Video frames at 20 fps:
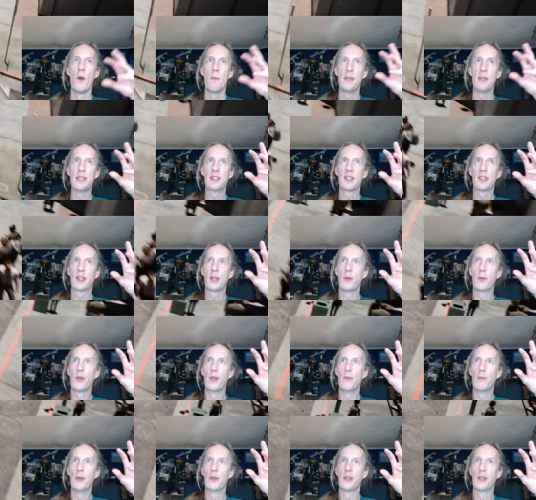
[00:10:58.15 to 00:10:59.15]
Basically, when
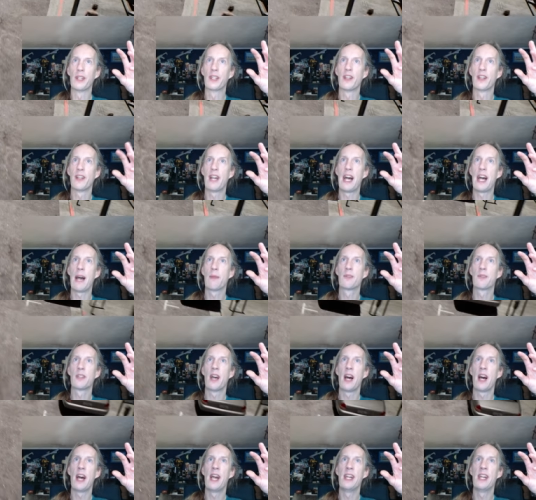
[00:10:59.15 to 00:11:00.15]
a building collapses,
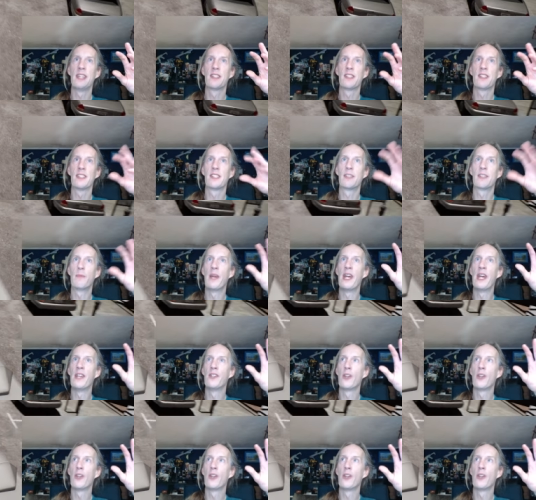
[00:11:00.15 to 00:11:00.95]
I suspend